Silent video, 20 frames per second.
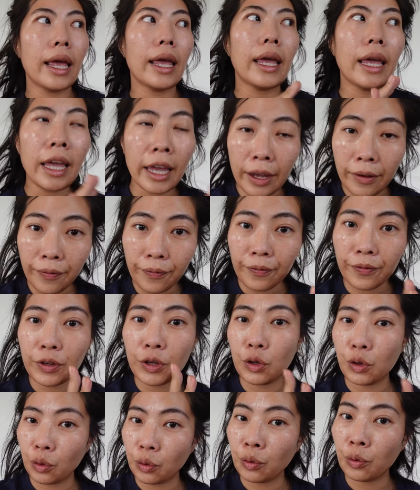If
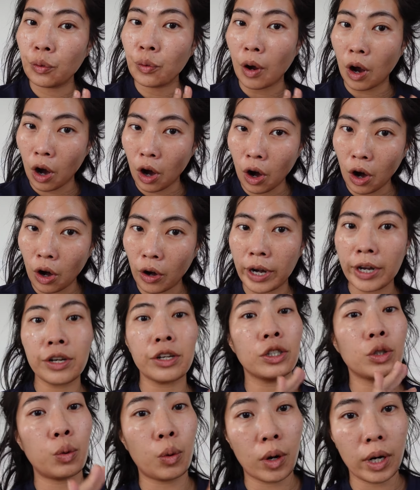you are in
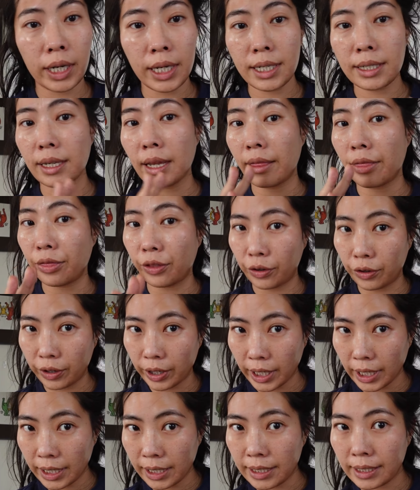your 20s and
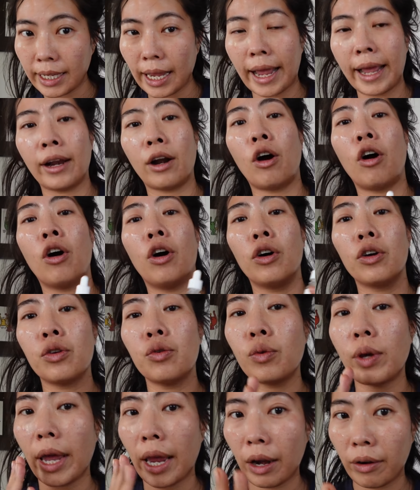30s and all
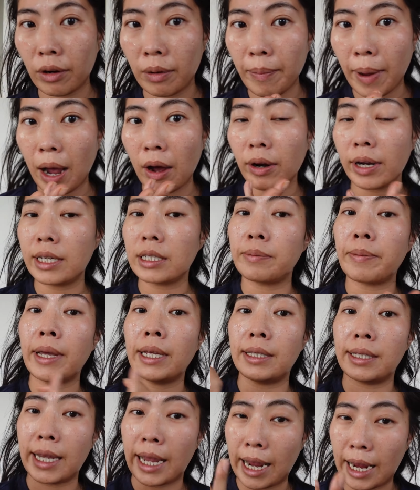you care about is
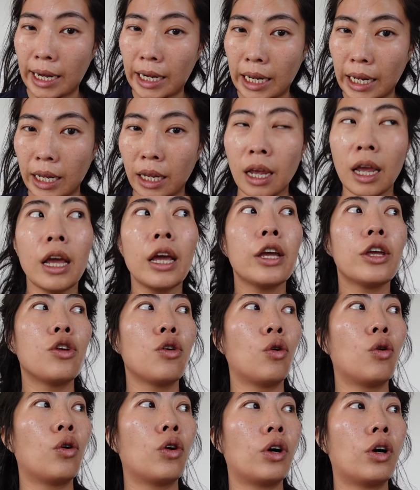maintaining
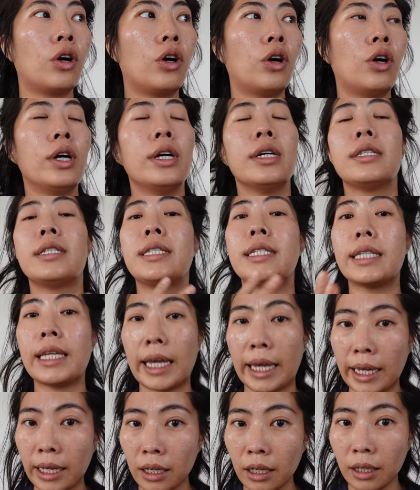your
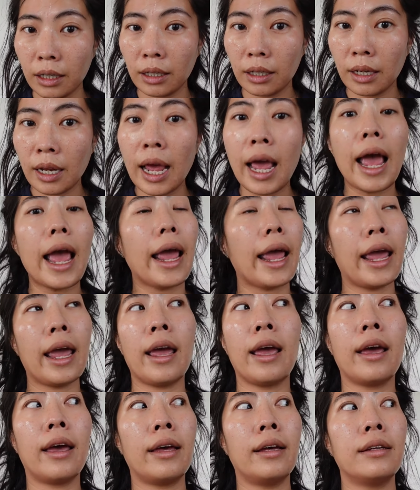skin
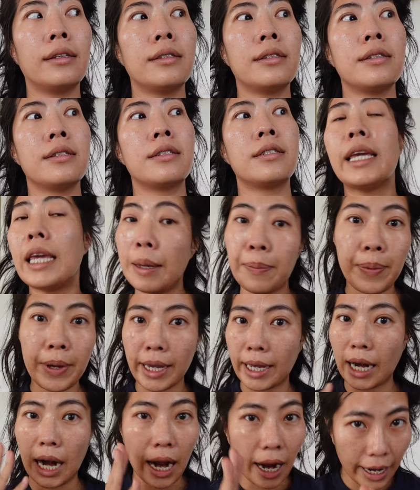and keeping
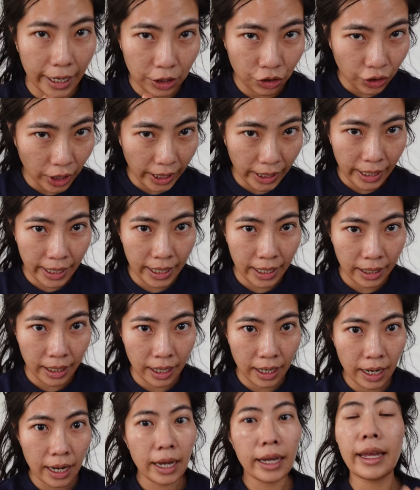it hydrated,
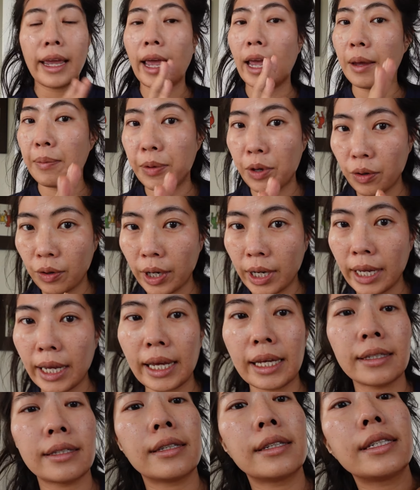K-Beauty
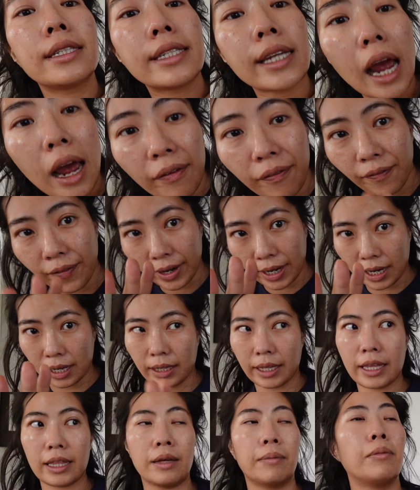is
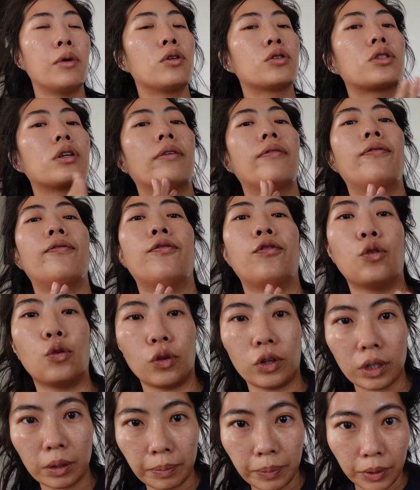definitely the most
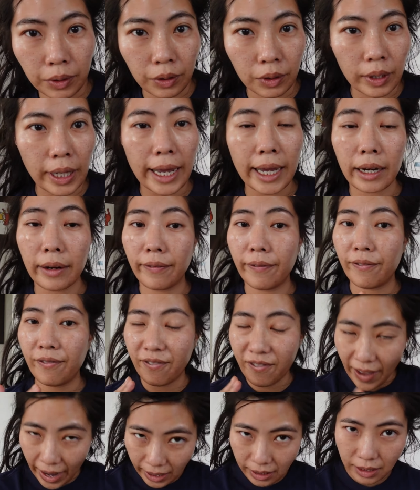affordable and
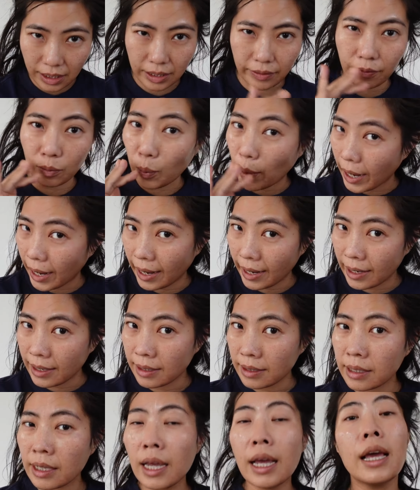effective
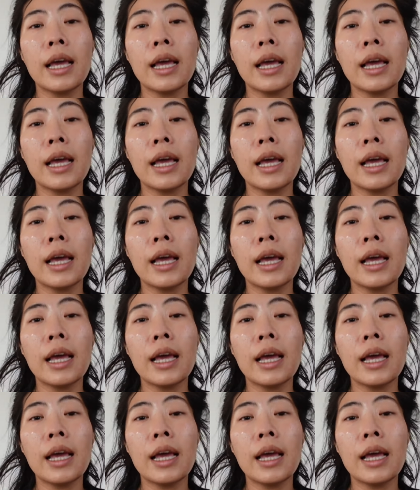ways